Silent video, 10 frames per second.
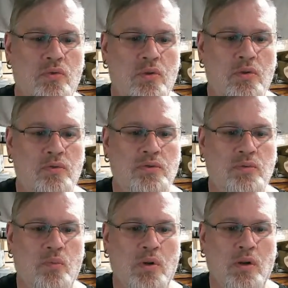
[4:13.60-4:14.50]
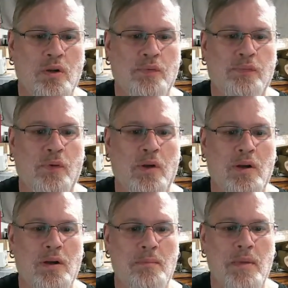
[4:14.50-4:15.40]
Those were
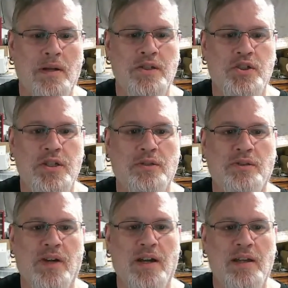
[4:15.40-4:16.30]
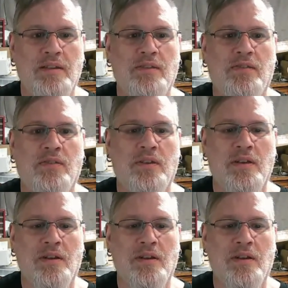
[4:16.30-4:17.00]
from Shield of Eyes.